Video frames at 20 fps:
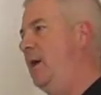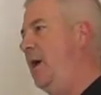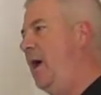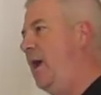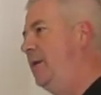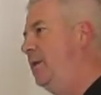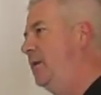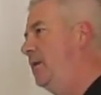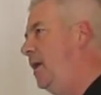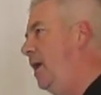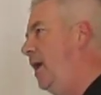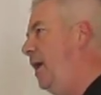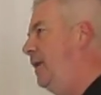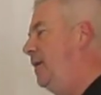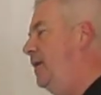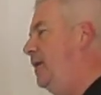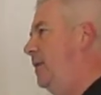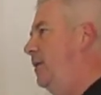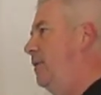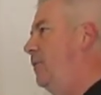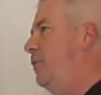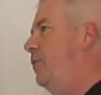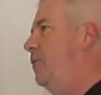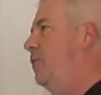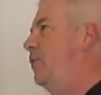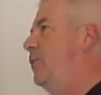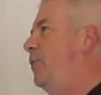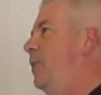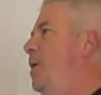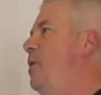I can
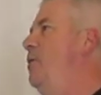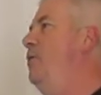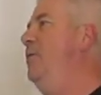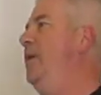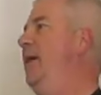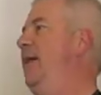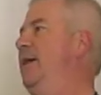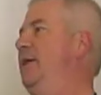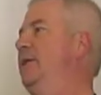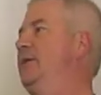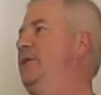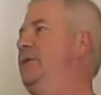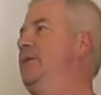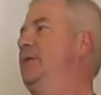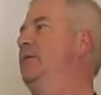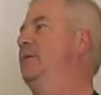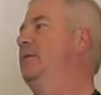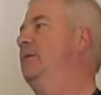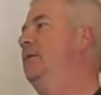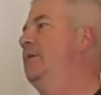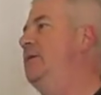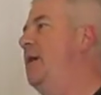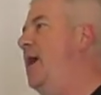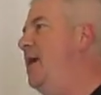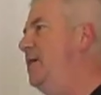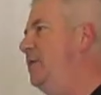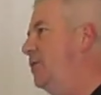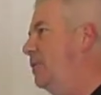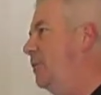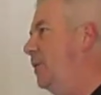throw this, the
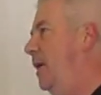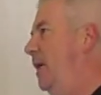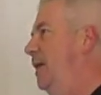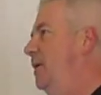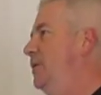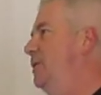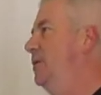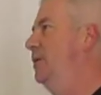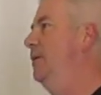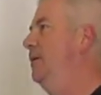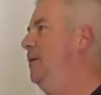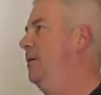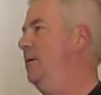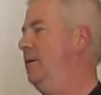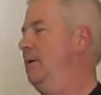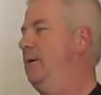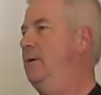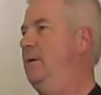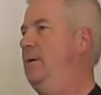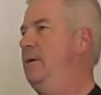toss thrust.